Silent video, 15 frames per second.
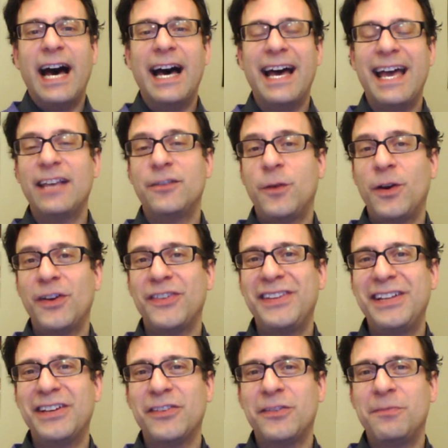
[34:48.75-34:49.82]
Uh, as far
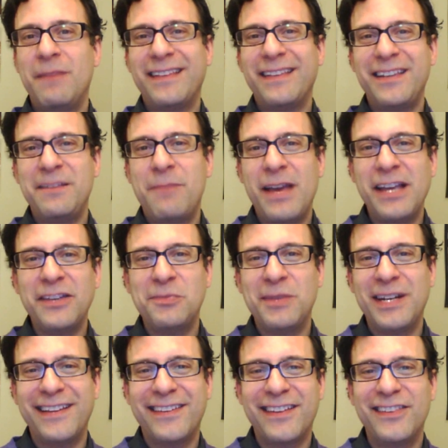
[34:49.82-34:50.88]
as Neil's messy
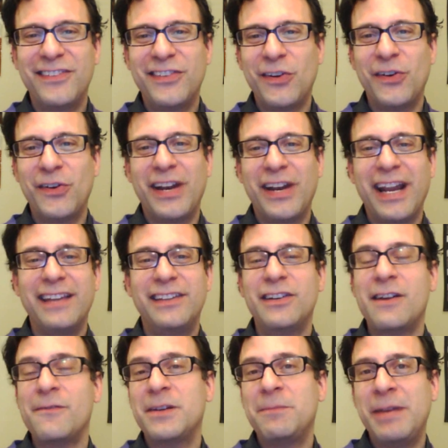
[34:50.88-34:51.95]
basement is concerned, do
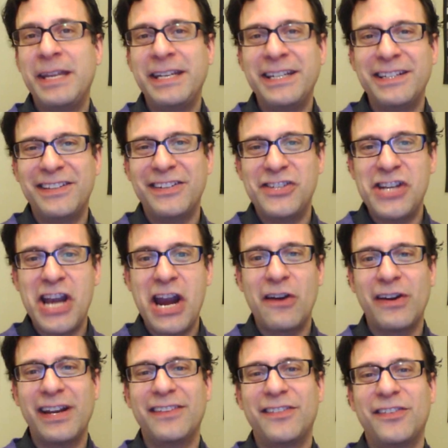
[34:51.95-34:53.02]
you have an opinion to
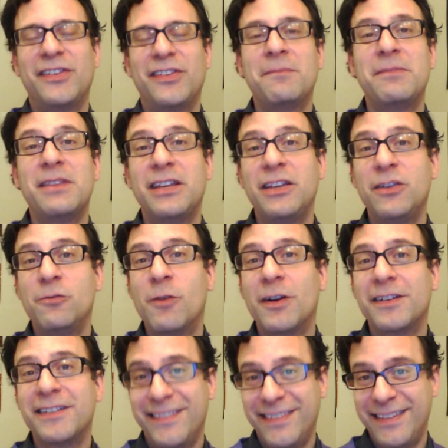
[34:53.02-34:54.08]
share? Is there something you
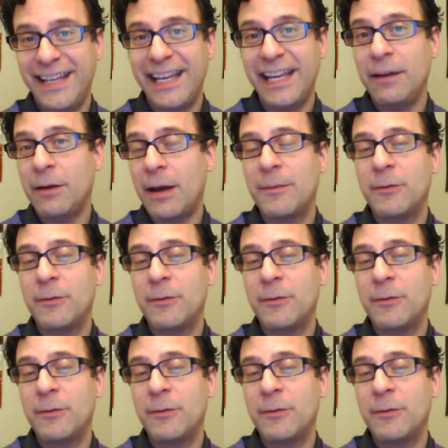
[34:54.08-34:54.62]
want to see?